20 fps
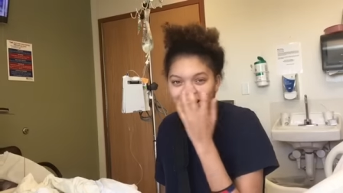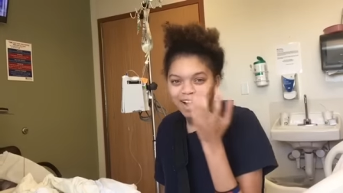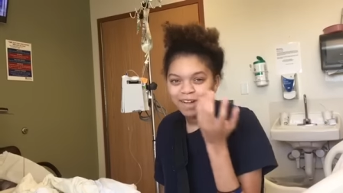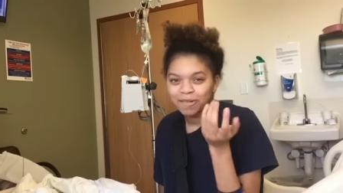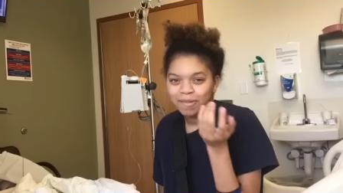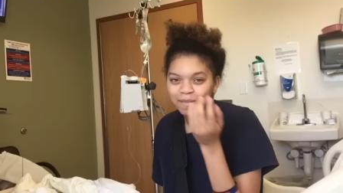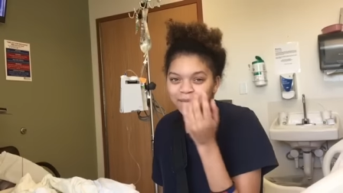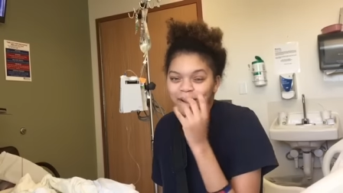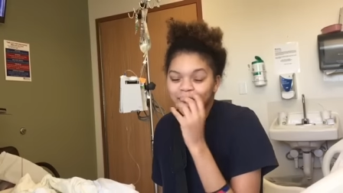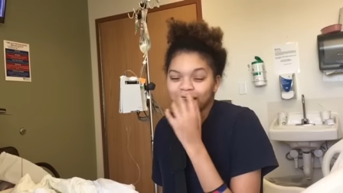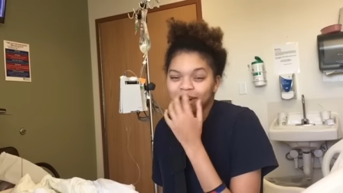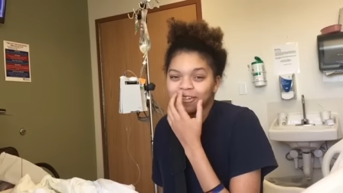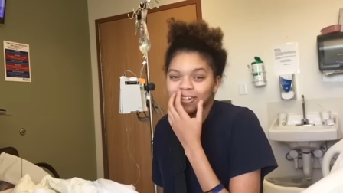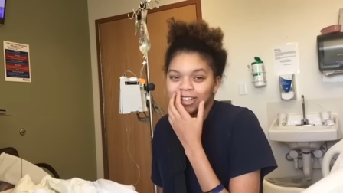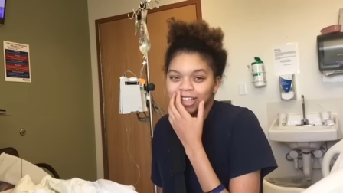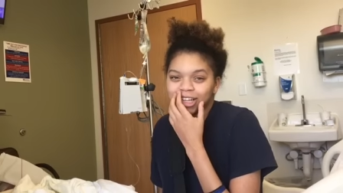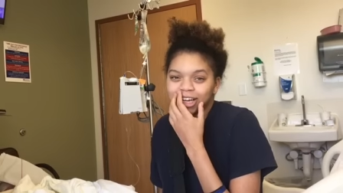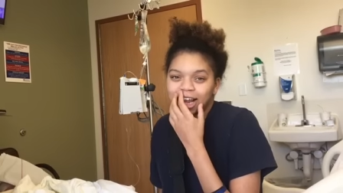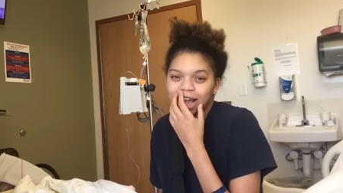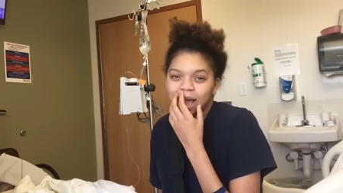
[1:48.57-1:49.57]
I remember
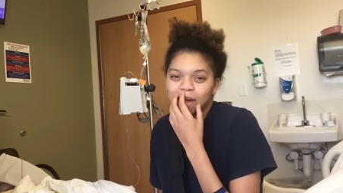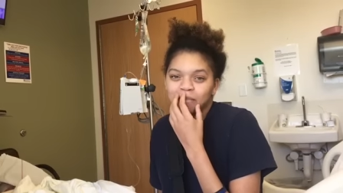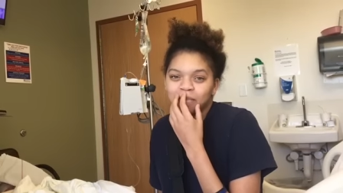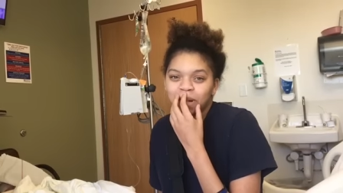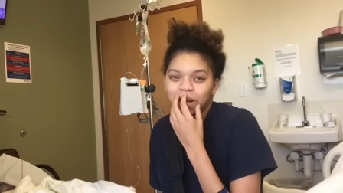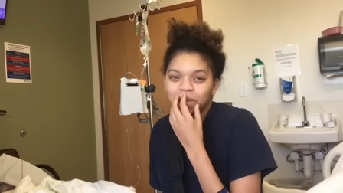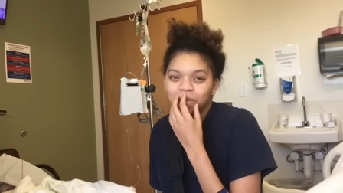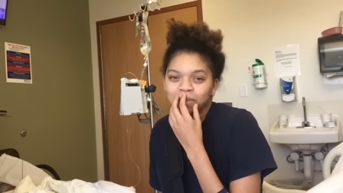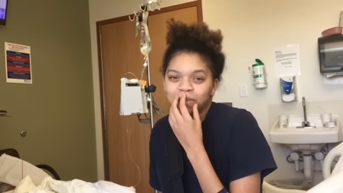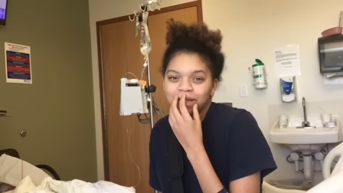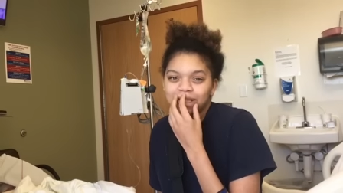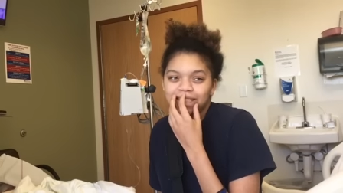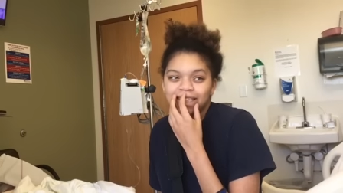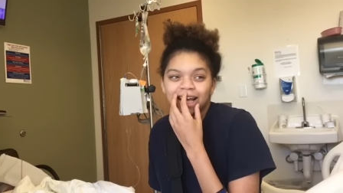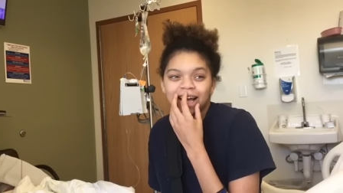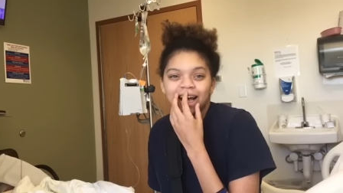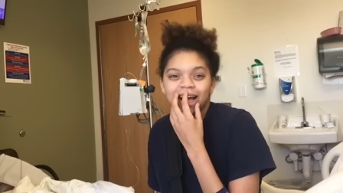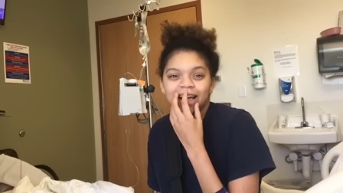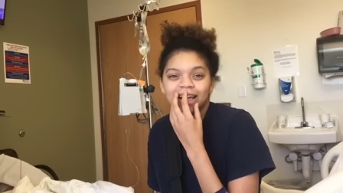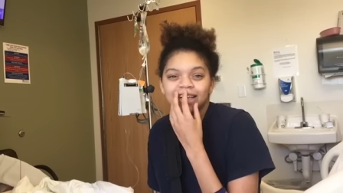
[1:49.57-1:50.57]
everything that happened
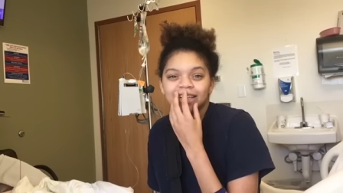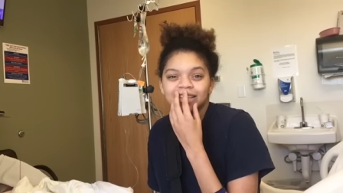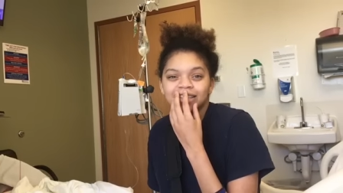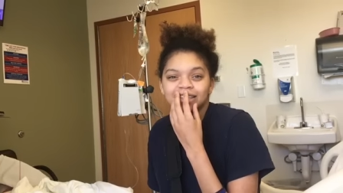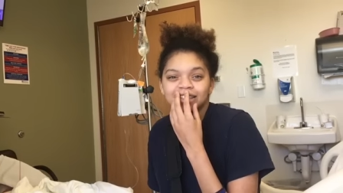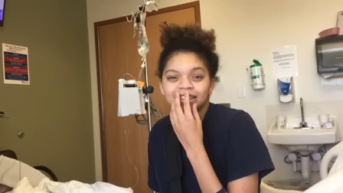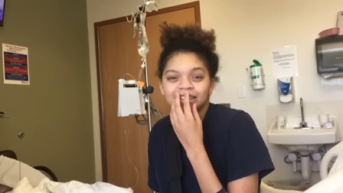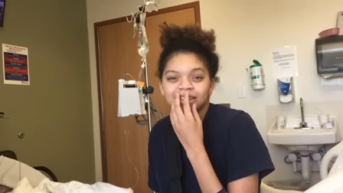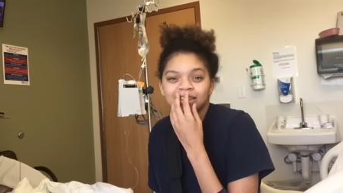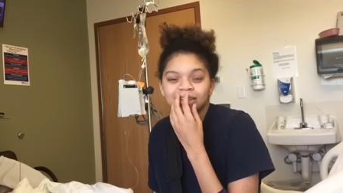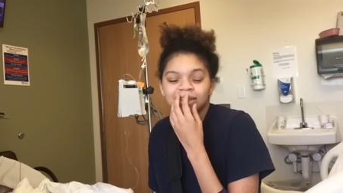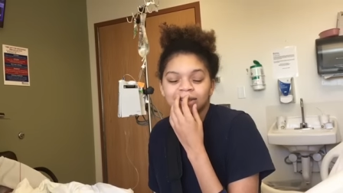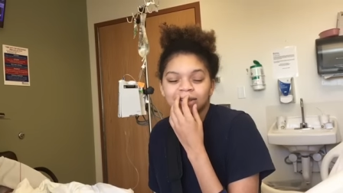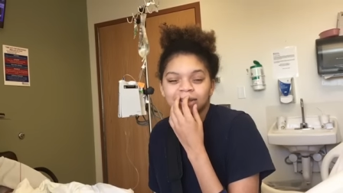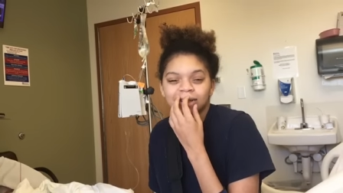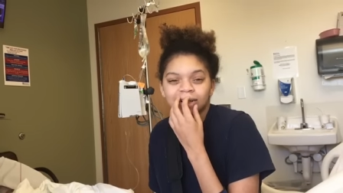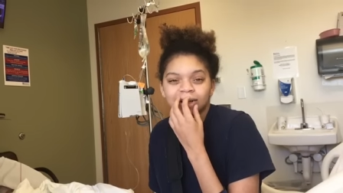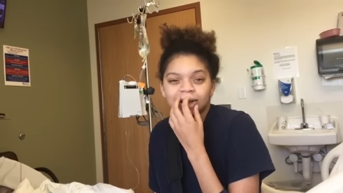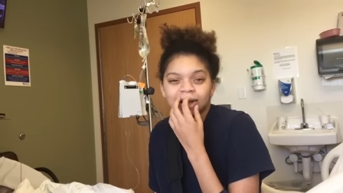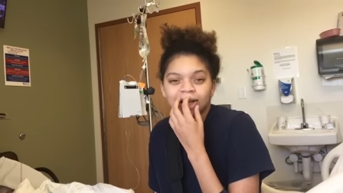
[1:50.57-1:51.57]
besides right. what happened
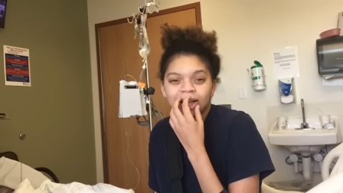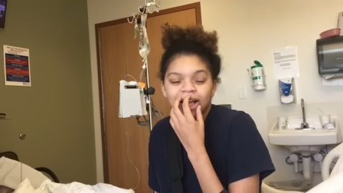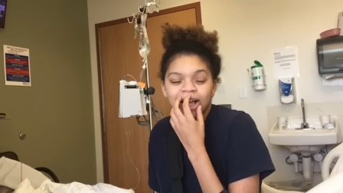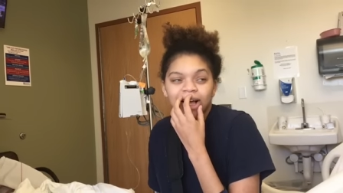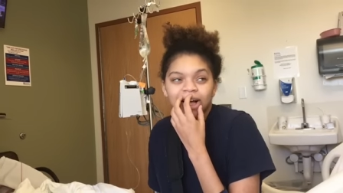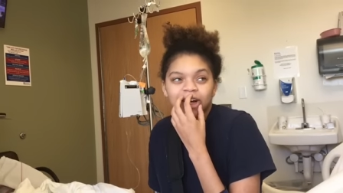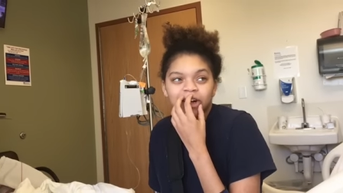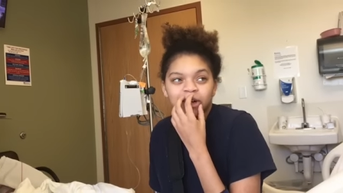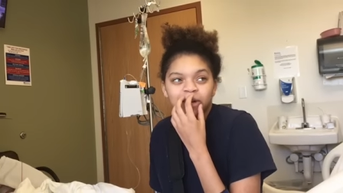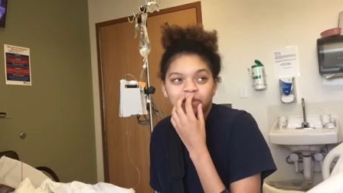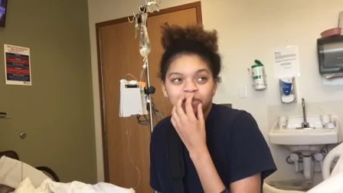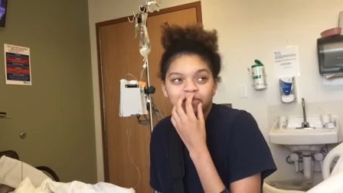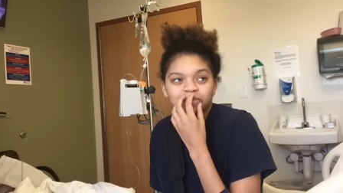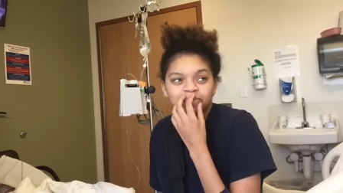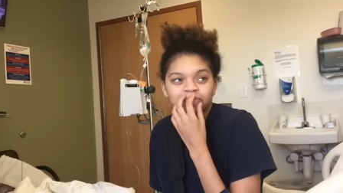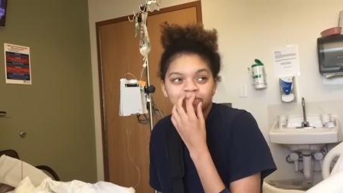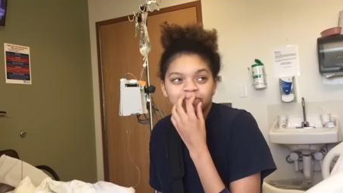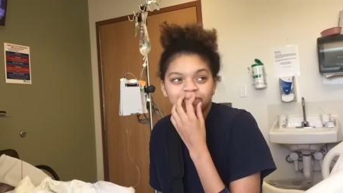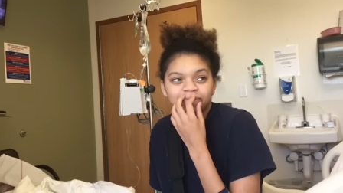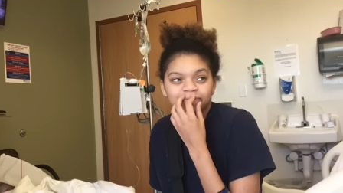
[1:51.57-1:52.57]
tell um,
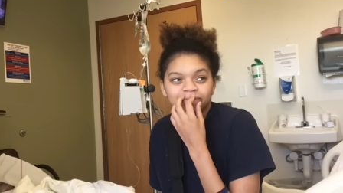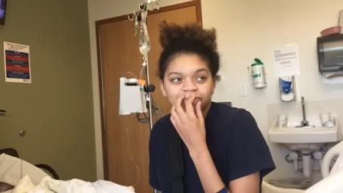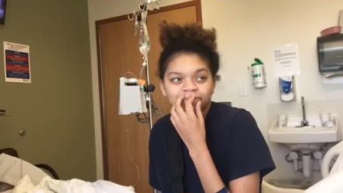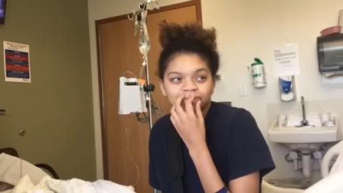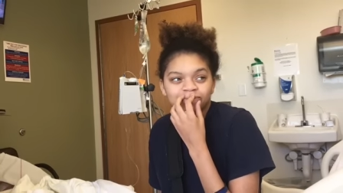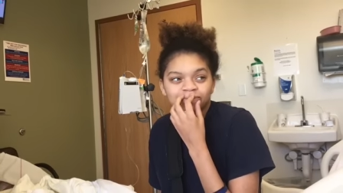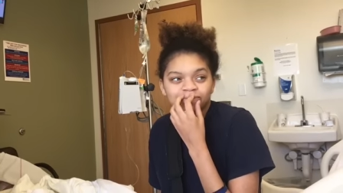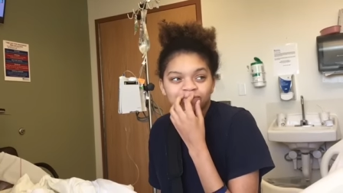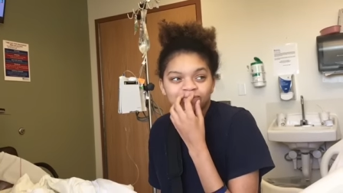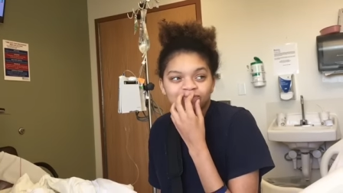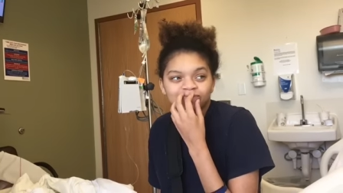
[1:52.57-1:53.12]
everybody what happened